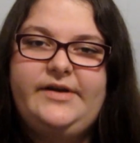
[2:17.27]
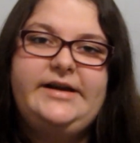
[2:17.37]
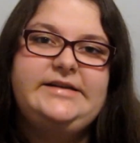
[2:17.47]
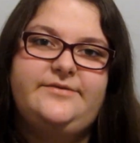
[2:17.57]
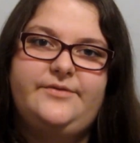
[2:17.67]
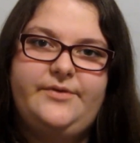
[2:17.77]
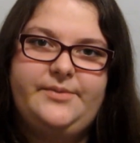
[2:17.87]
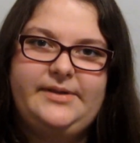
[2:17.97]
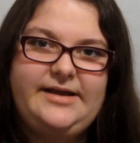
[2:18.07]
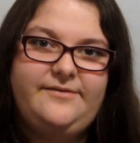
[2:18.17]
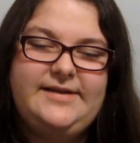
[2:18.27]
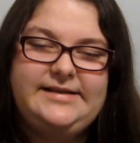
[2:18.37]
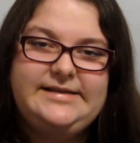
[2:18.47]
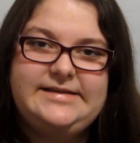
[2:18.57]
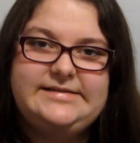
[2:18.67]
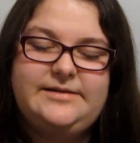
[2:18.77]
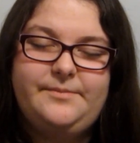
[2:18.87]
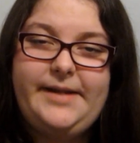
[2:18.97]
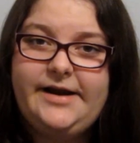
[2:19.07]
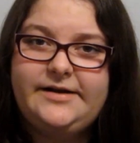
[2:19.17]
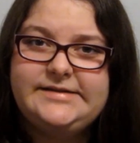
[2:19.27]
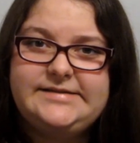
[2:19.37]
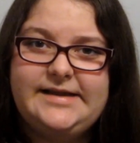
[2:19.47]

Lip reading: very different from the life he leads in Paris,